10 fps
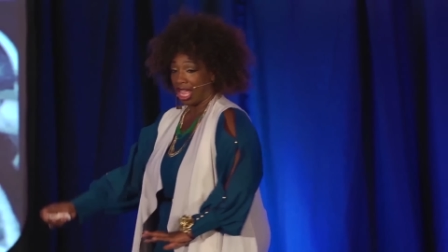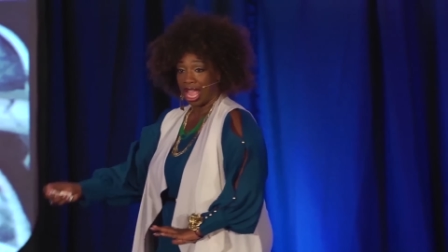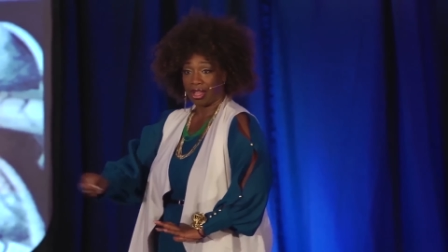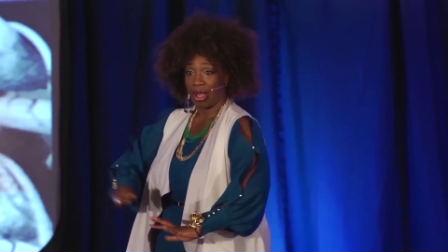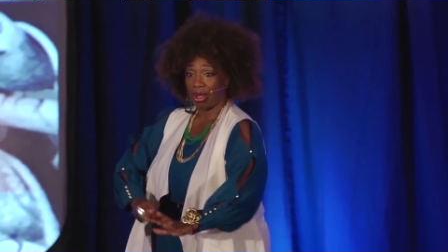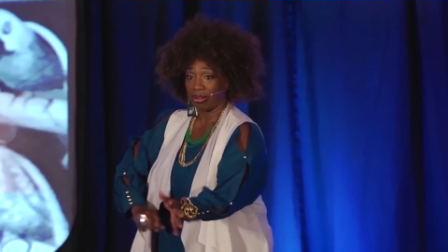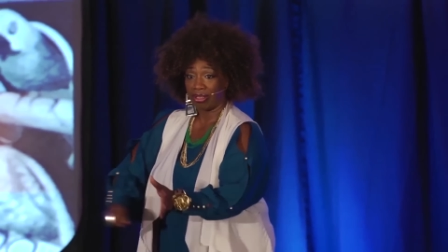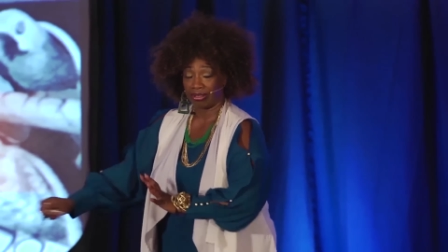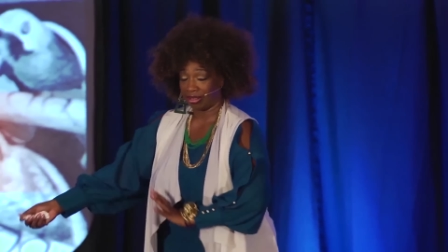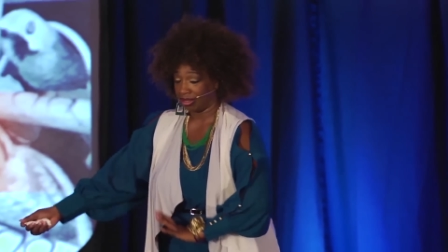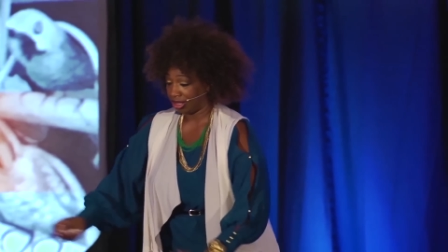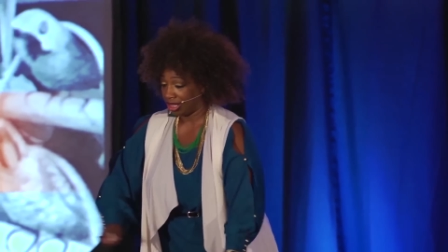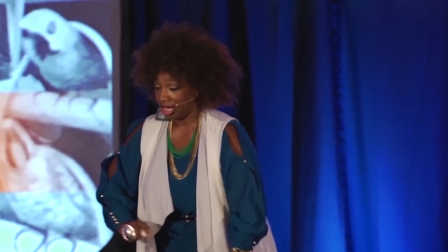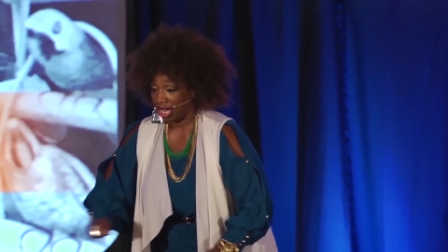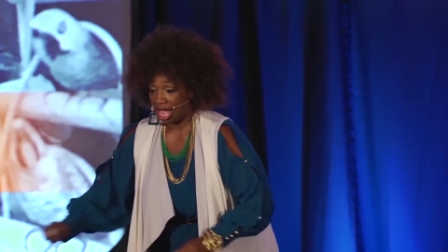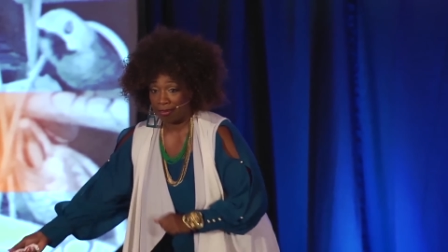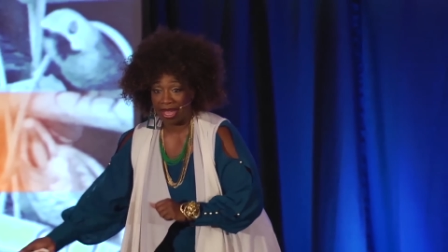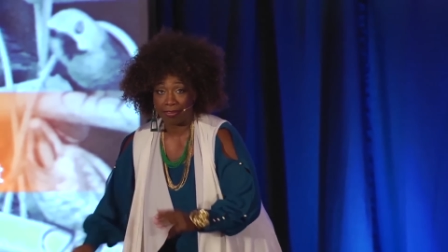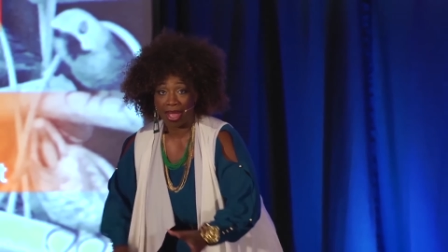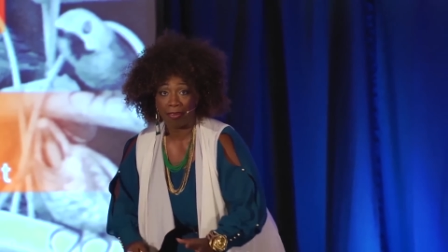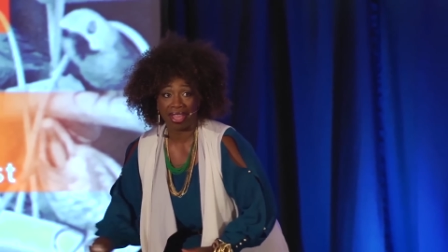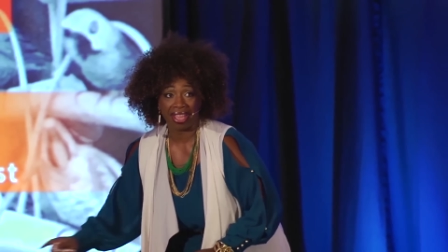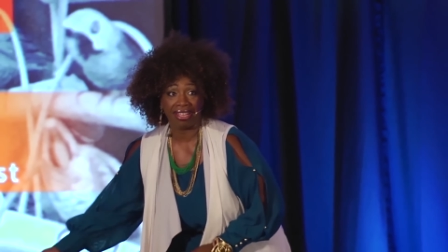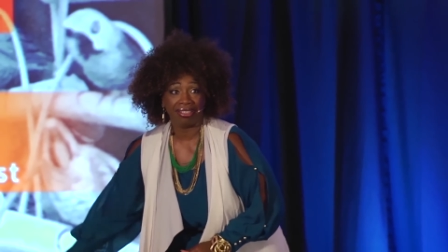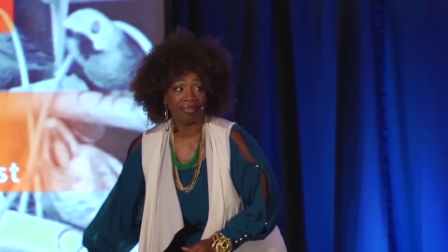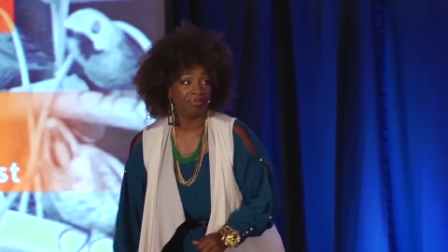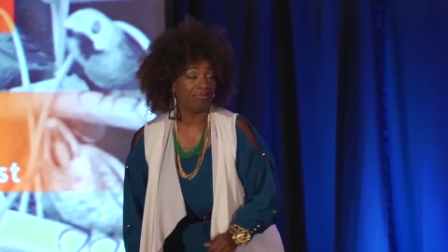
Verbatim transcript: I go. I make my bed.